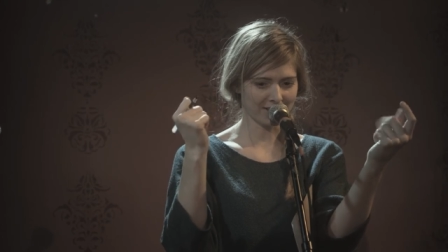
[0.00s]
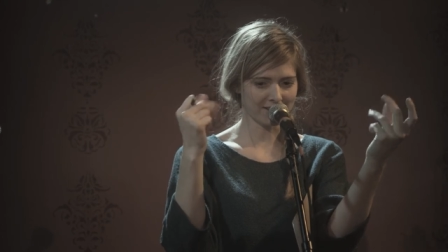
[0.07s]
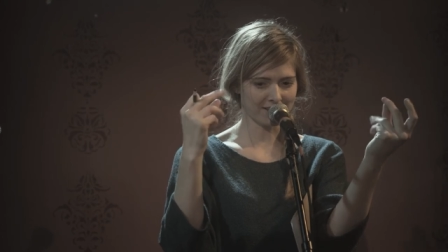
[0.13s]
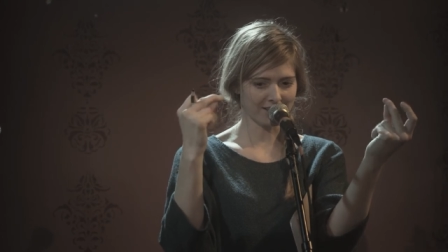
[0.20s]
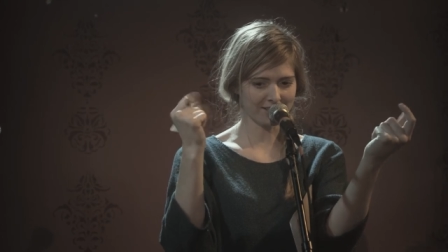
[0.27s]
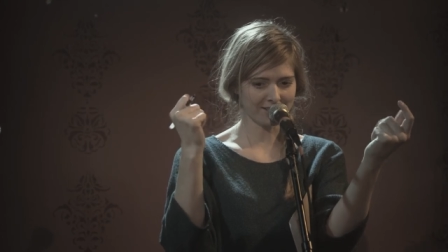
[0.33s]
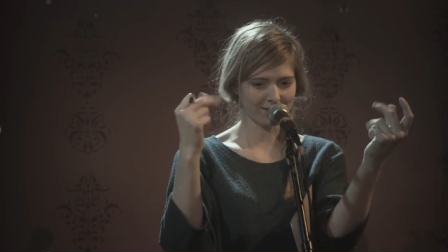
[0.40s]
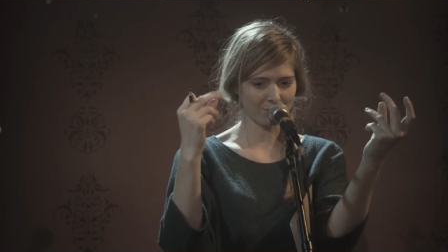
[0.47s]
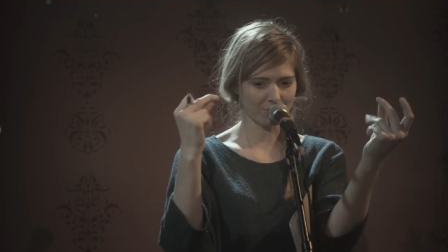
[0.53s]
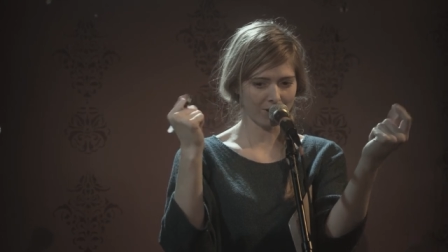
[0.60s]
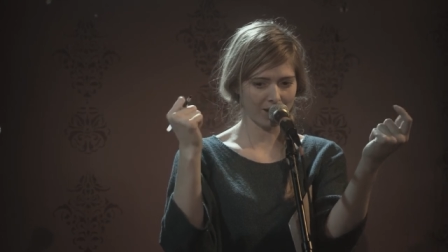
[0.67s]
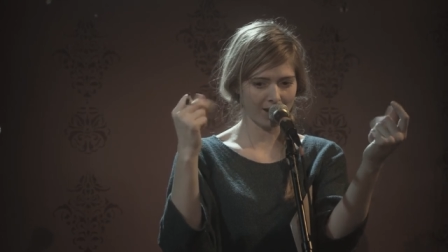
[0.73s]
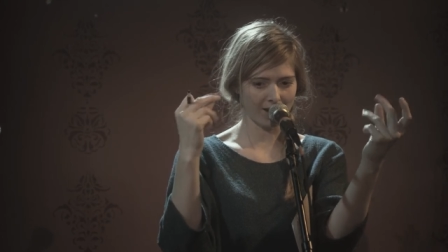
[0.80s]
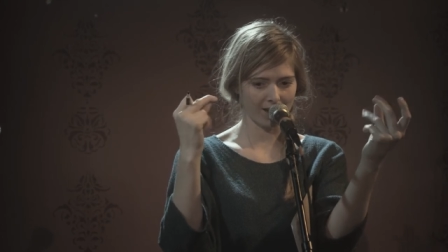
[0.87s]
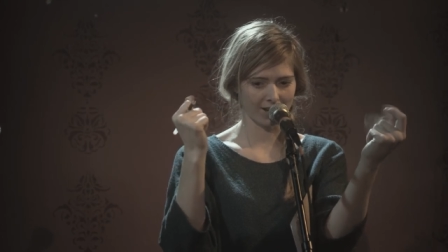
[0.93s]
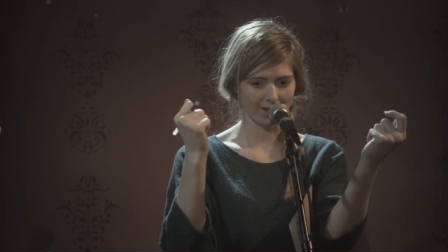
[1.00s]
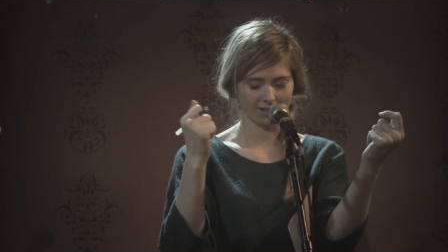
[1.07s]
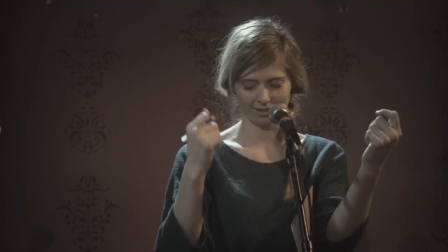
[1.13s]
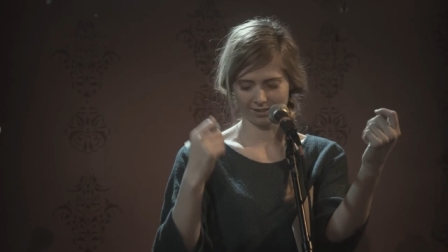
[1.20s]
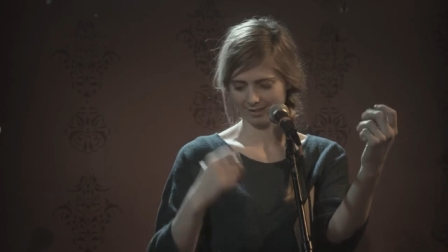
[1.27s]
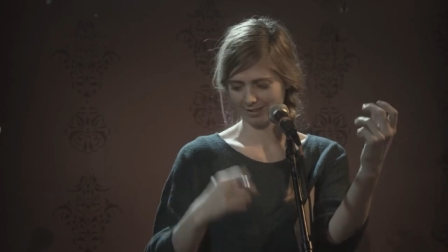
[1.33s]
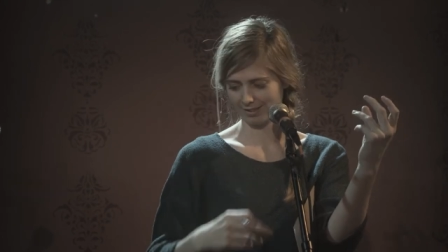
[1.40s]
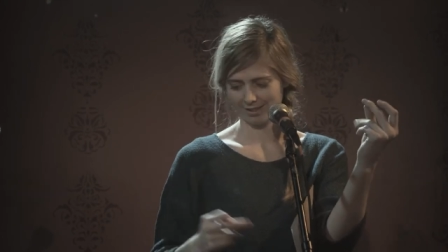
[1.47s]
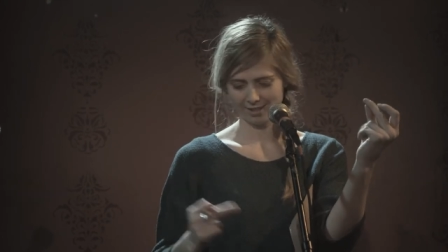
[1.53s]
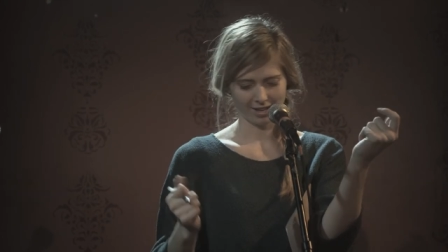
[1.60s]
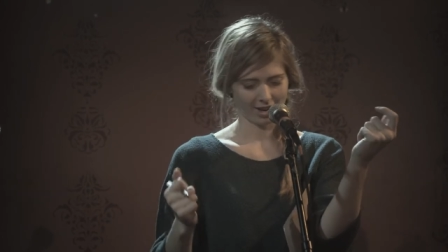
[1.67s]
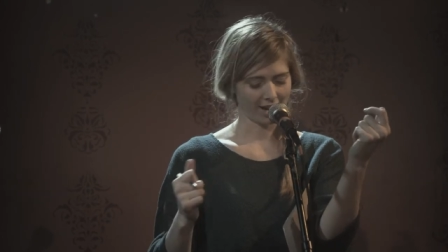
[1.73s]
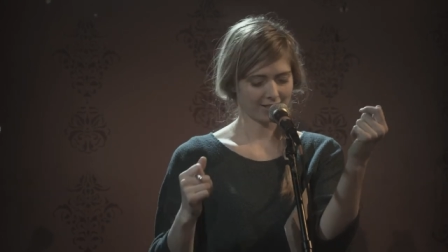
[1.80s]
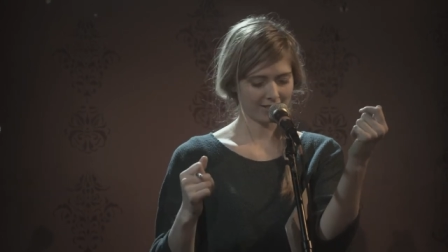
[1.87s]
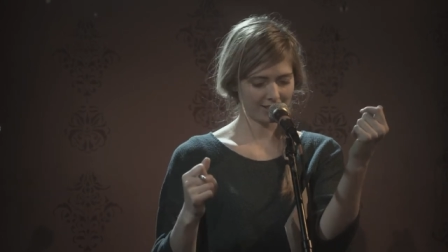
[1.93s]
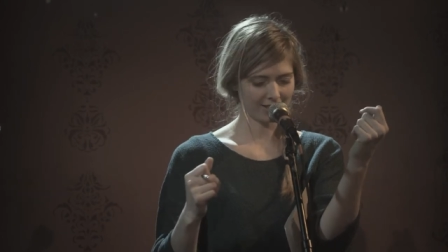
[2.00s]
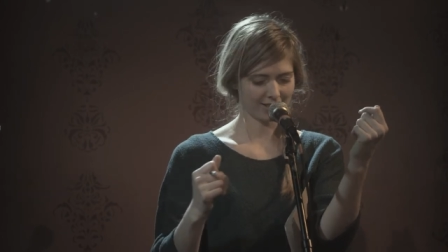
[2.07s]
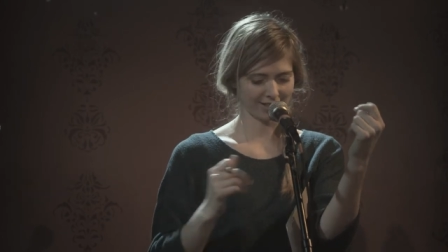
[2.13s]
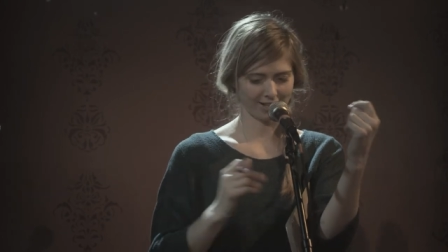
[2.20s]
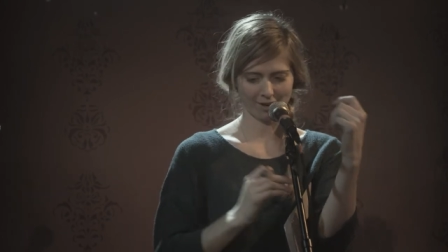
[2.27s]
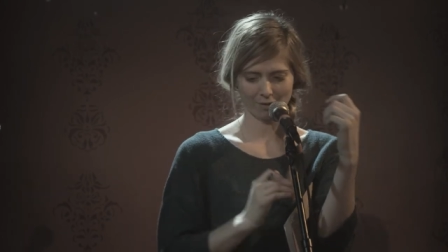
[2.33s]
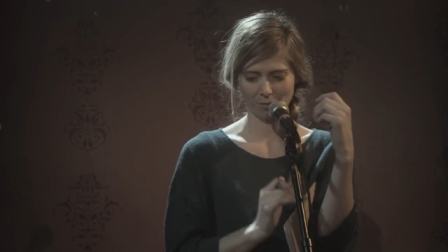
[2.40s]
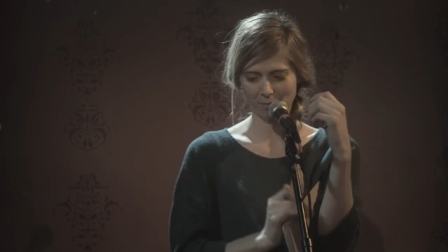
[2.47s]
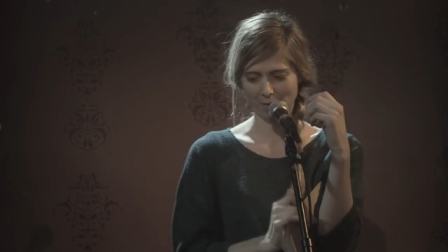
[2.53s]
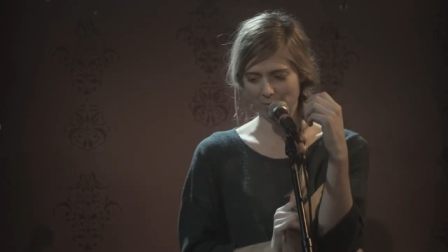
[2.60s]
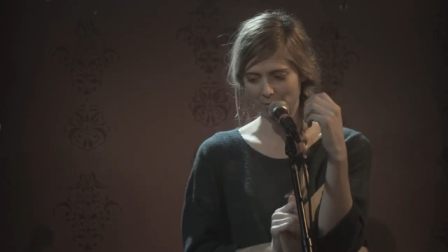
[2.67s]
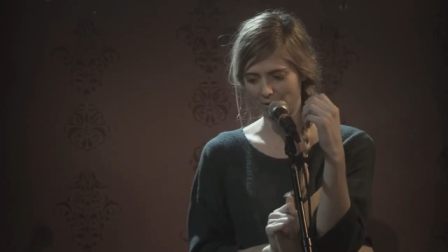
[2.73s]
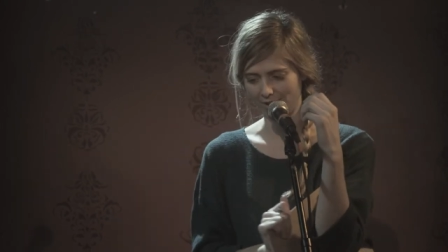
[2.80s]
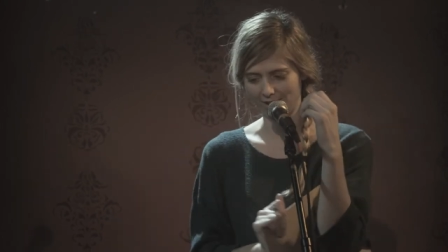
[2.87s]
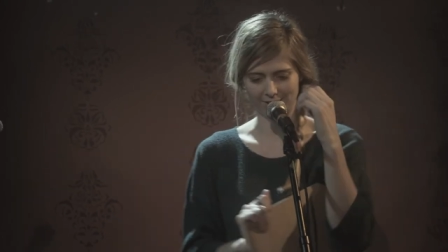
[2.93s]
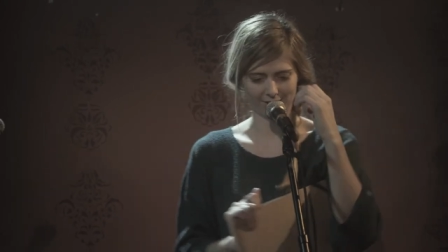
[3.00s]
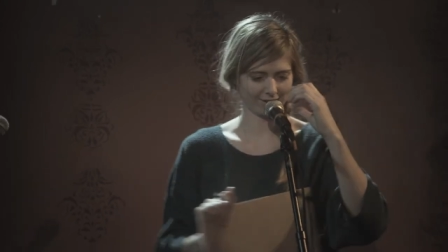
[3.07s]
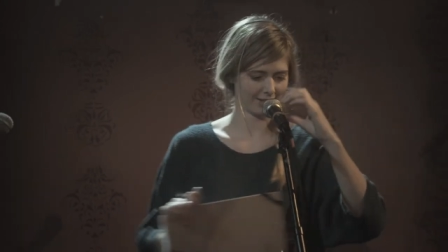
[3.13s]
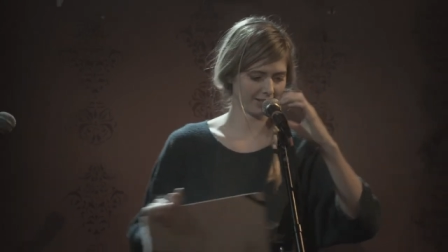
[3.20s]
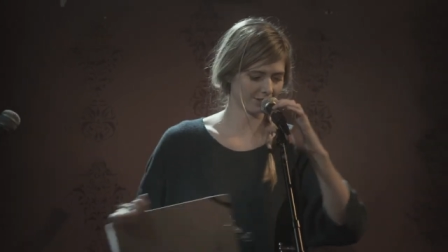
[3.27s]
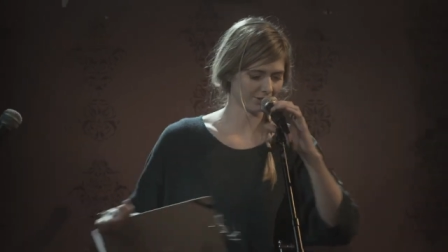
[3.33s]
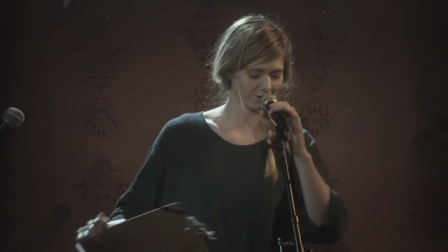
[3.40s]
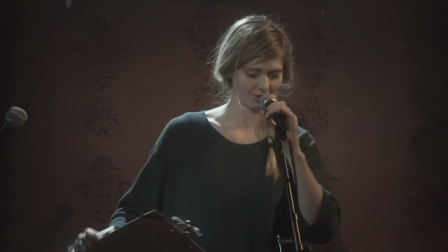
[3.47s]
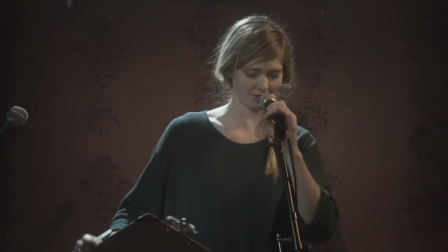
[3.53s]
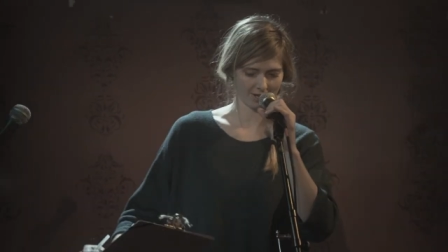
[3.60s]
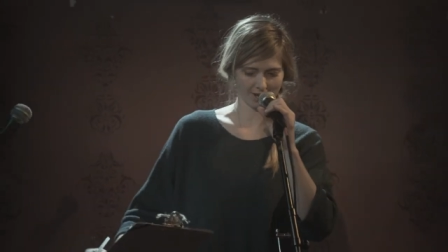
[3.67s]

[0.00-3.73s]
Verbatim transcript: like sixth grade. I did, I remember it in English